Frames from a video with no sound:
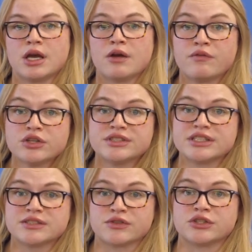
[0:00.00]
First
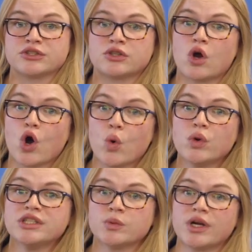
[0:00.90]
things first,
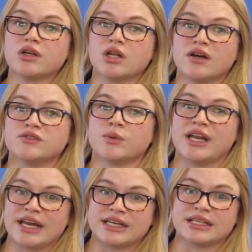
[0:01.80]
always wear gloves when
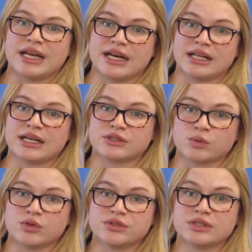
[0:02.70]
handling Anilox
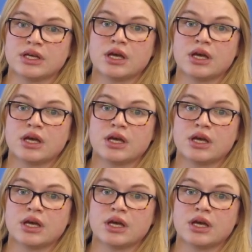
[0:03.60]
rolls.